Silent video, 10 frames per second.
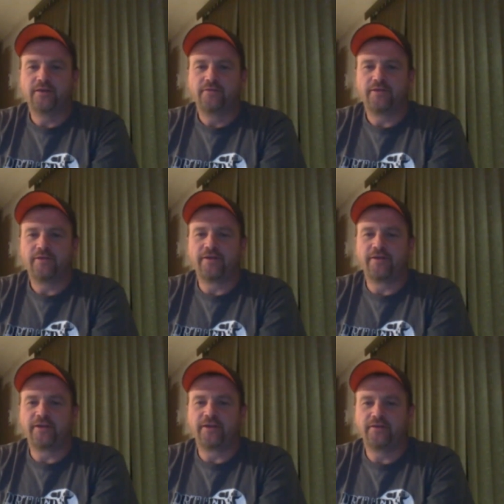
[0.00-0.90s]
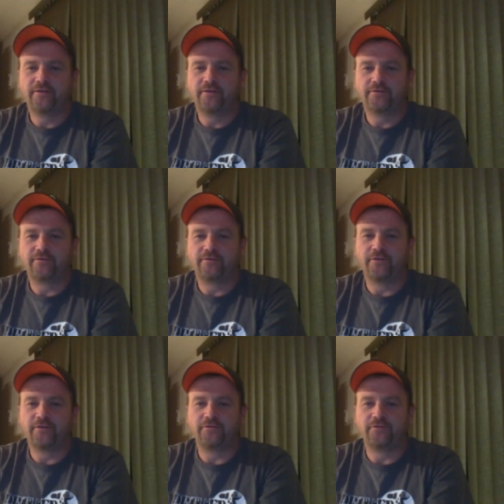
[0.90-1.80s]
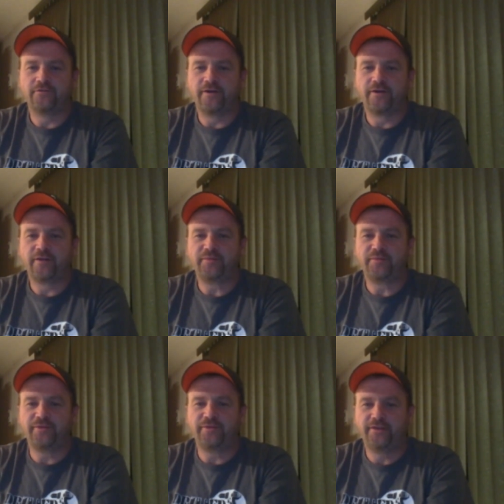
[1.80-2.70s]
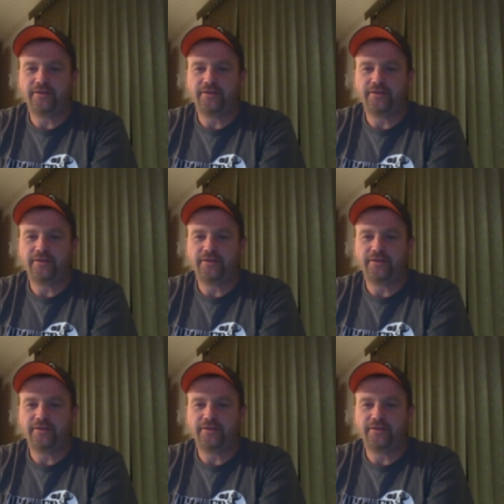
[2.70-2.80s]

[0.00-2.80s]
Fahrenheit for you Fahrenheit people.